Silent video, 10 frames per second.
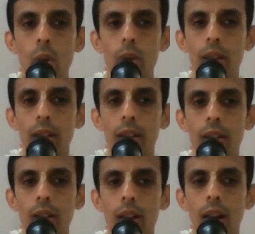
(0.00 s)
who were
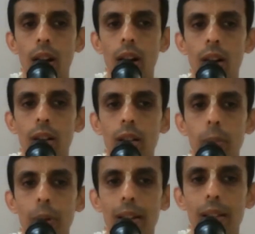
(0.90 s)

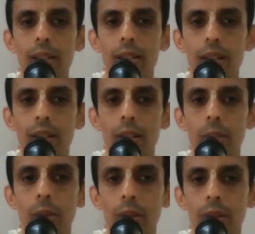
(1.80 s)
all pious
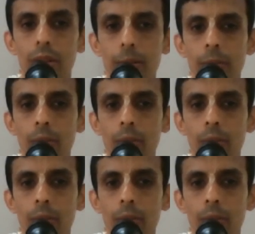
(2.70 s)
since birth.